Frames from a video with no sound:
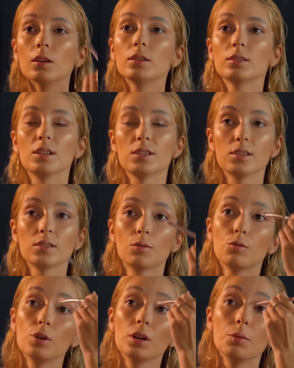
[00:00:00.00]
This is a
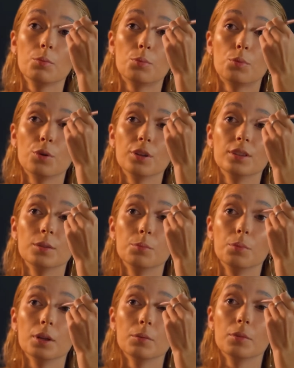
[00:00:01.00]
really pretty
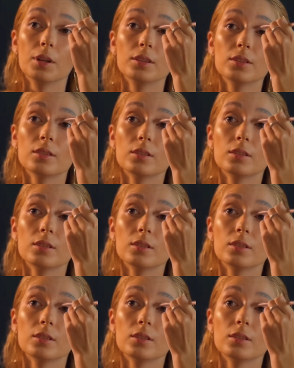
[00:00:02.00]
pigment.